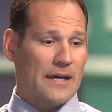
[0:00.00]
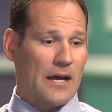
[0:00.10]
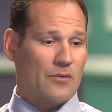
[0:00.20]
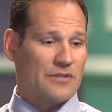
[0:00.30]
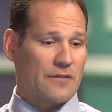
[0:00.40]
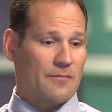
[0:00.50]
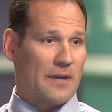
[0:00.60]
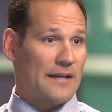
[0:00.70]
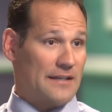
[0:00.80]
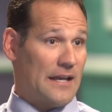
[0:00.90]
I was there from
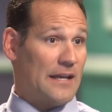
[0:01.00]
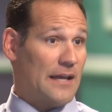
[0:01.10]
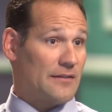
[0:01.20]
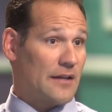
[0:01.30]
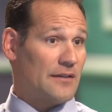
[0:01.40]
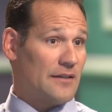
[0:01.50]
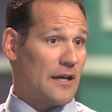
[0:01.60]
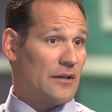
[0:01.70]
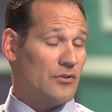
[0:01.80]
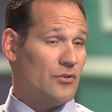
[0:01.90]
1988 to
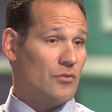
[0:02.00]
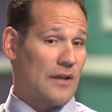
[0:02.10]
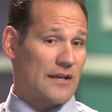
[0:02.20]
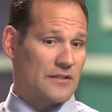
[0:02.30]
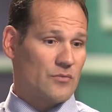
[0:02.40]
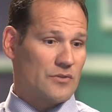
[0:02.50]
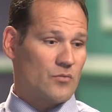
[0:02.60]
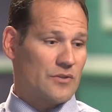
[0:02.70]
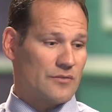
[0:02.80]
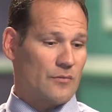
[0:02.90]
1992, and actually
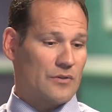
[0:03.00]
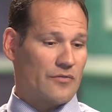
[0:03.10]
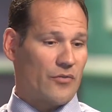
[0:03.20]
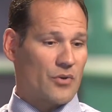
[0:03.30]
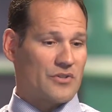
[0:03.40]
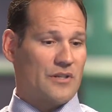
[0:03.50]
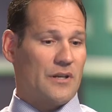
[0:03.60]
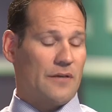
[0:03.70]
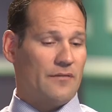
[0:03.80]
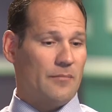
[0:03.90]
was fortunate
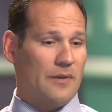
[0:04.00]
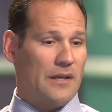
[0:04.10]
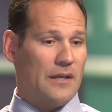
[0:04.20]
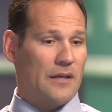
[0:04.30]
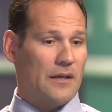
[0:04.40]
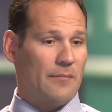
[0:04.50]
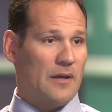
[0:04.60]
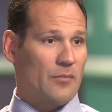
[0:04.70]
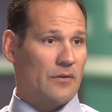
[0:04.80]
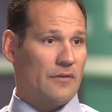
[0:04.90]
enough to be a
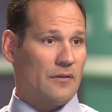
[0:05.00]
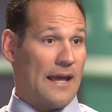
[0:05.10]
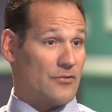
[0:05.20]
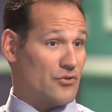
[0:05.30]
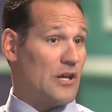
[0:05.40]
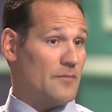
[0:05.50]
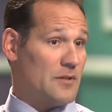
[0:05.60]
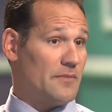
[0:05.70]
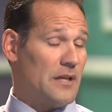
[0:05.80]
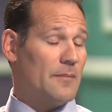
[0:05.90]
member of the national
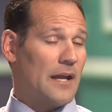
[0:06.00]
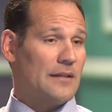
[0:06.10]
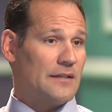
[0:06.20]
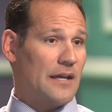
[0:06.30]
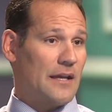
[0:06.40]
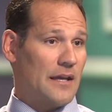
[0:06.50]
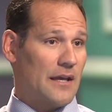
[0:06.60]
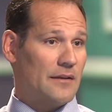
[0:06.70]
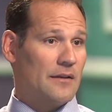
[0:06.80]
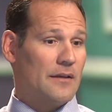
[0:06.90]
championship team in
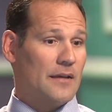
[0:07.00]
1988.